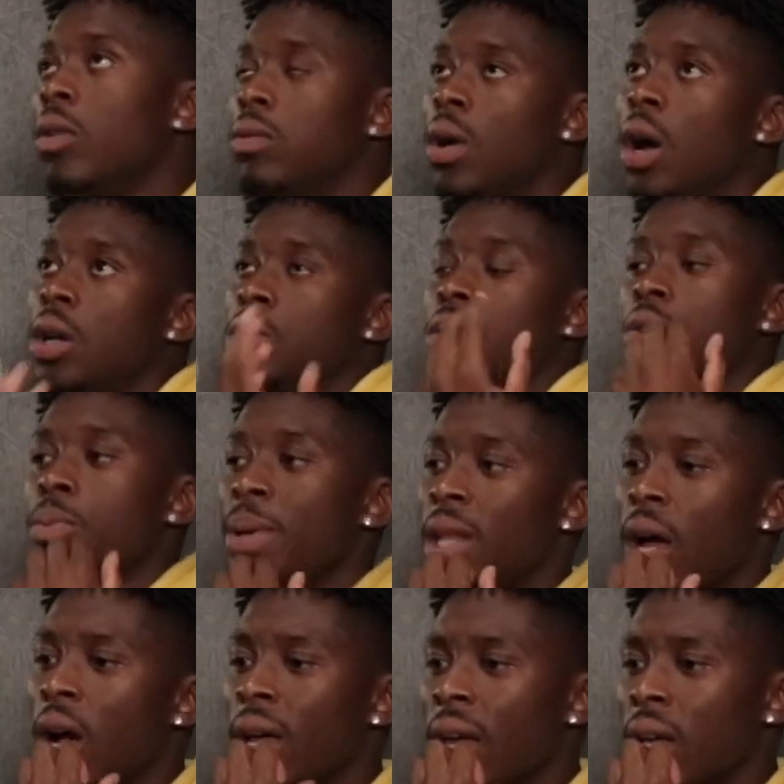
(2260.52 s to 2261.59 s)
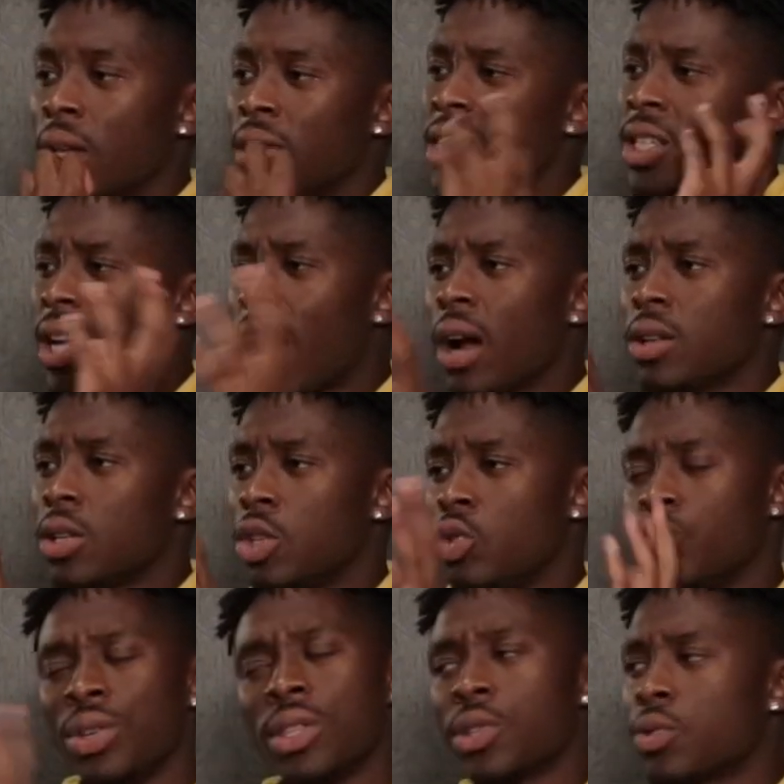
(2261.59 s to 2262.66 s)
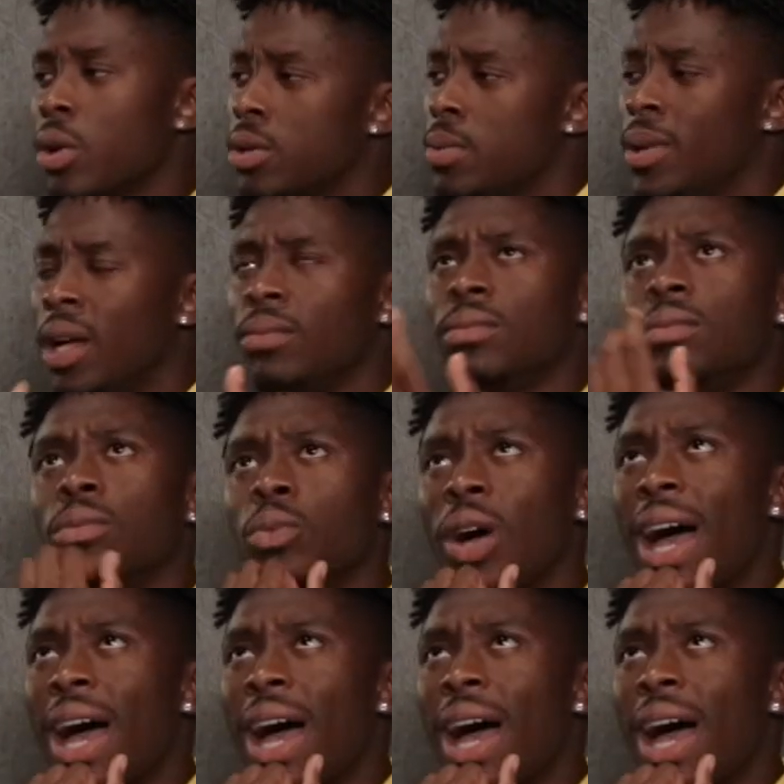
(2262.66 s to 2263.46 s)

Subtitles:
rah. So it'll be like, okay, this character, you read the script, you'll be like, what